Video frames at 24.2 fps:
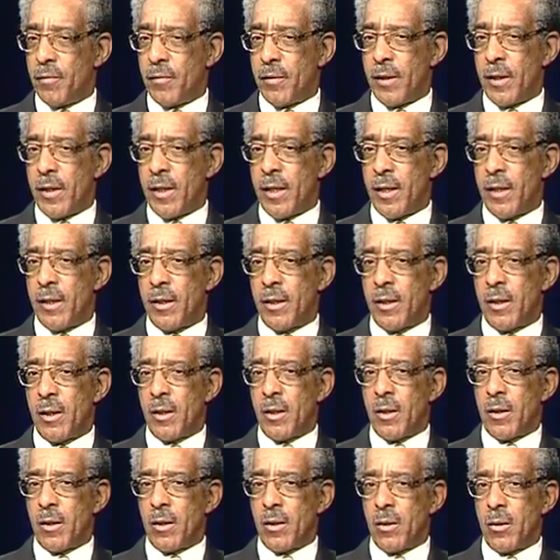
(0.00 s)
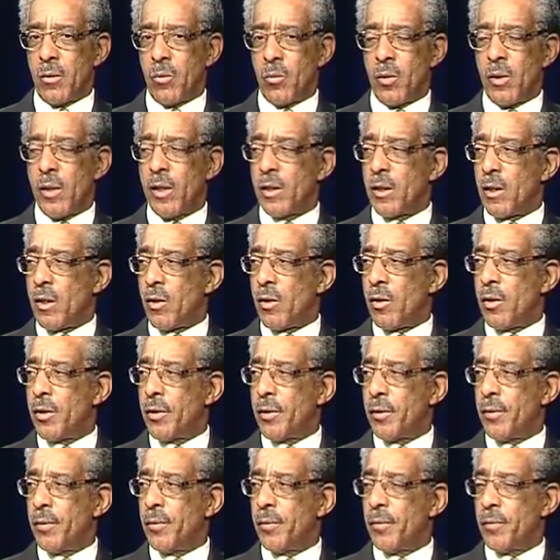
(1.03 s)
then we can
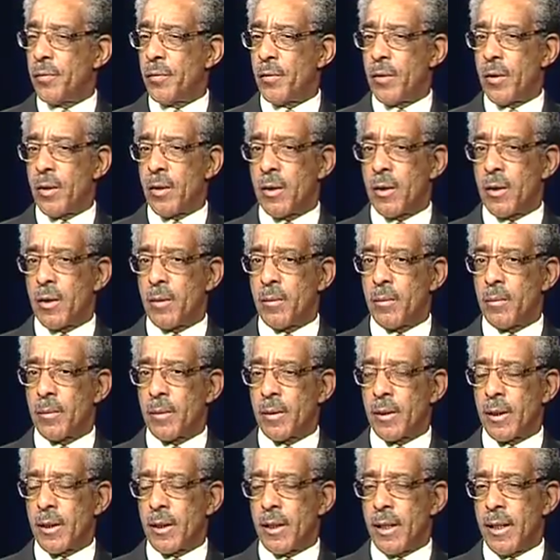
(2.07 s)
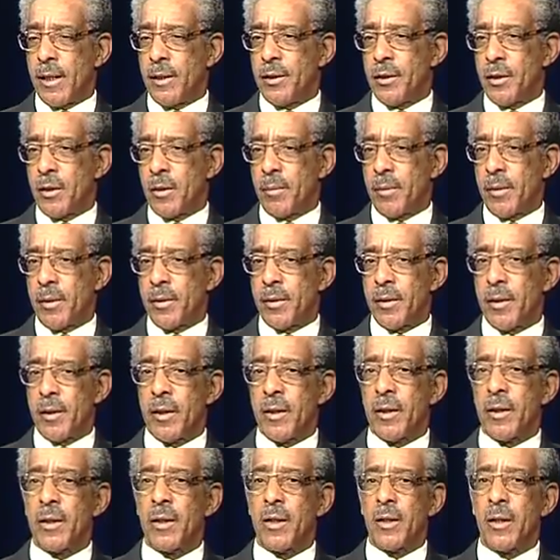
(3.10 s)
argue that the Asian
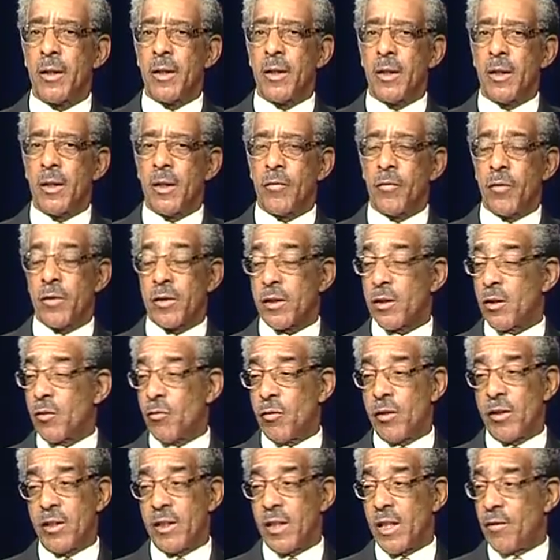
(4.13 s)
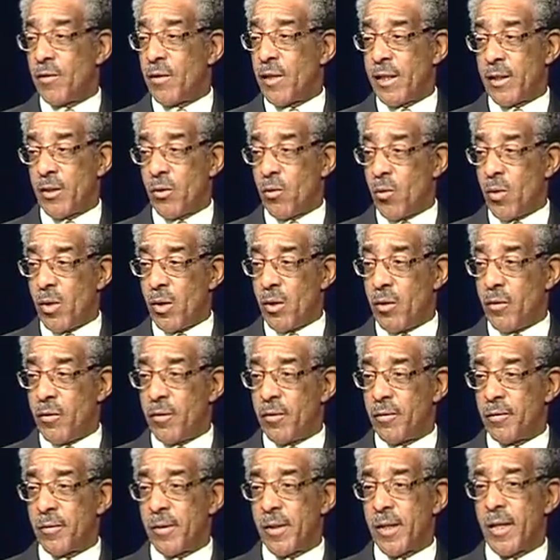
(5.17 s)
community, for some reason, have a lot of wealth.
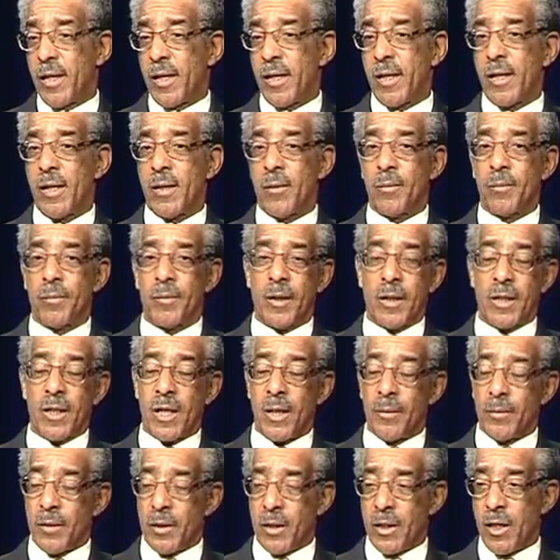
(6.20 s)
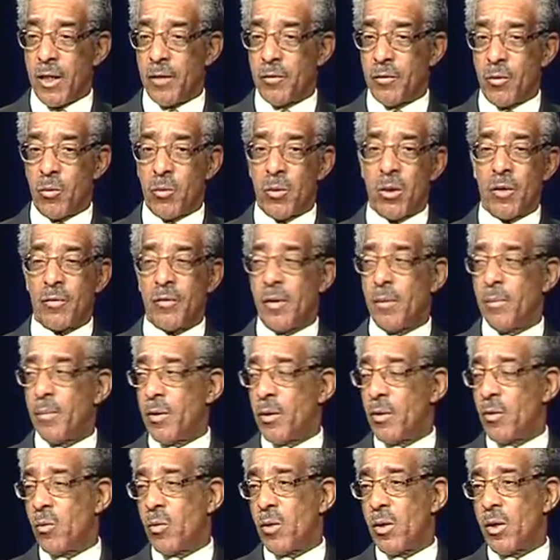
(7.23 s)
They come to the country wealth, they
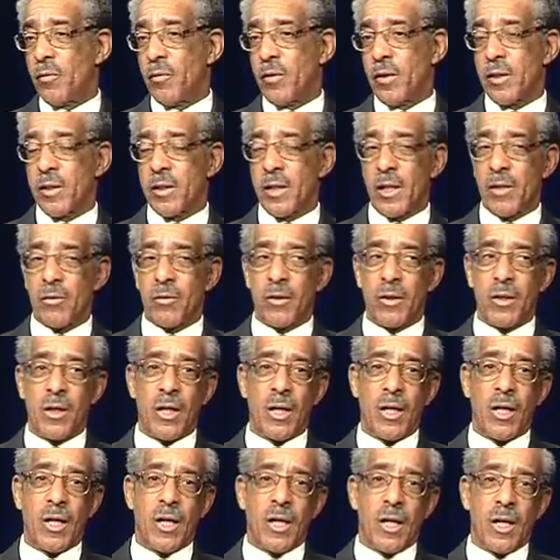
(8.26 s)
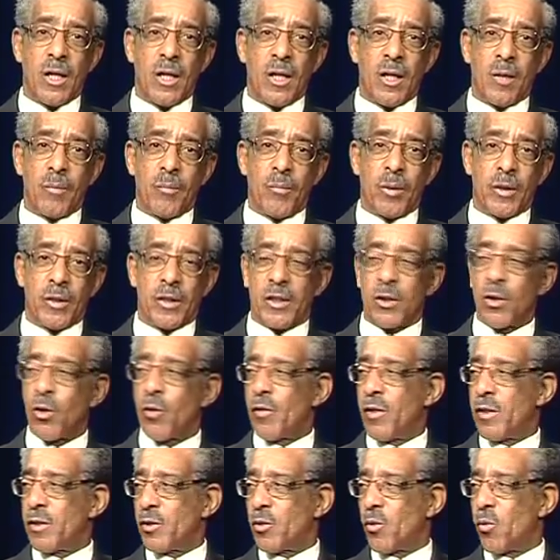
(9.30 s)
build wealth, etc. But so
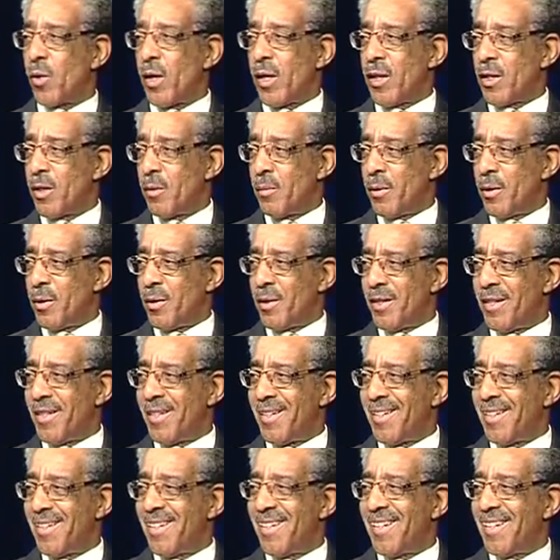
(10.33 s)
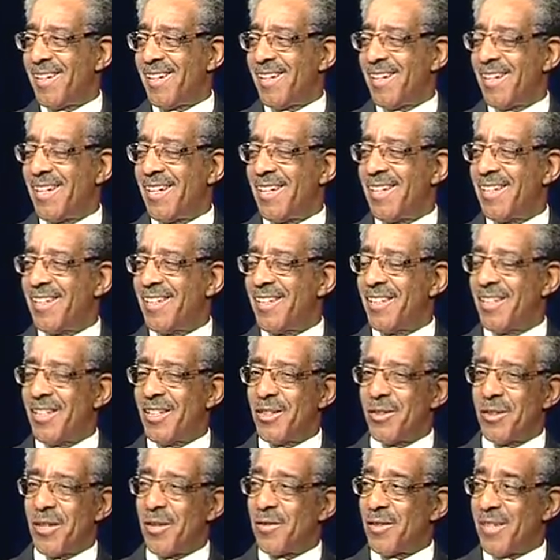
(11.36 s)
does the white community,
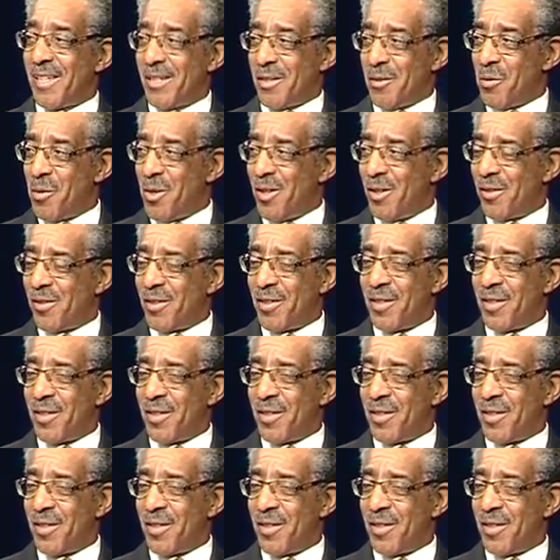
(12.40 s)
have a lot of wealth.